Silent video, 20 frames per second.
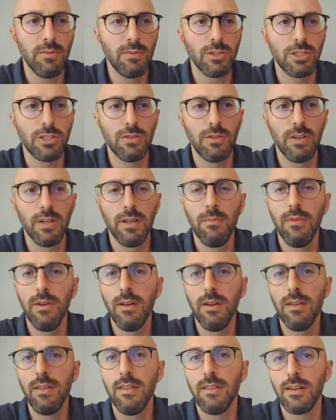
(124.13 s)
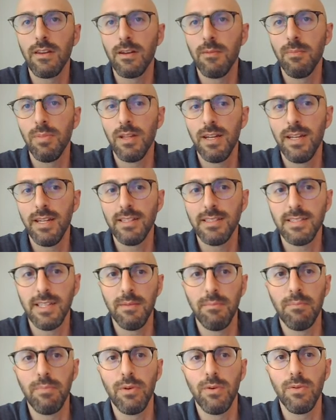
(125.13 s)
We're showing the compliance
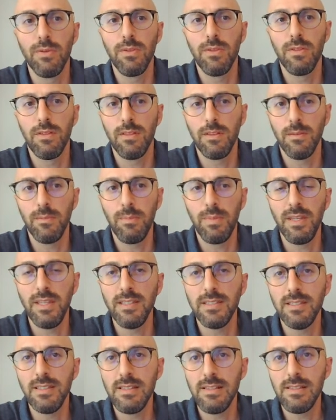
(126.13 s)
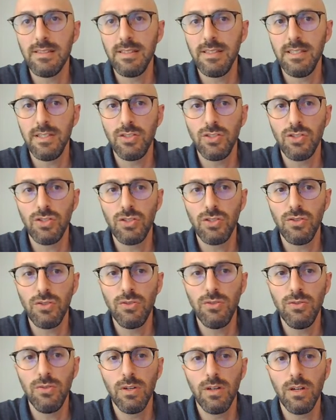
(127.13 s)
at both the
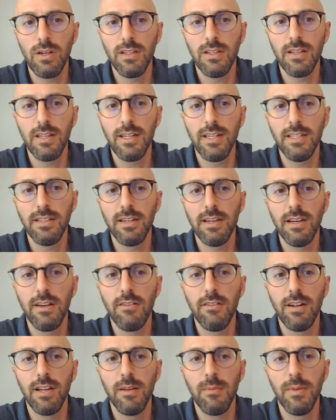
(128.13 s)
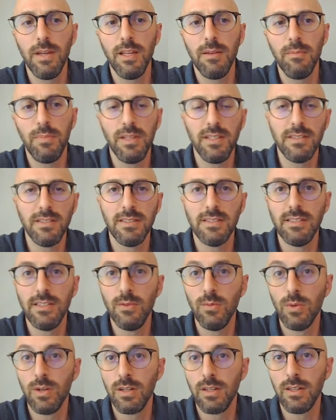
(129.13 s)
PCC2 on the line diagram and
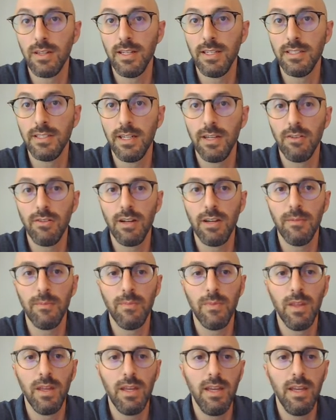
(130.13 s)
PCC1 on the line diagram.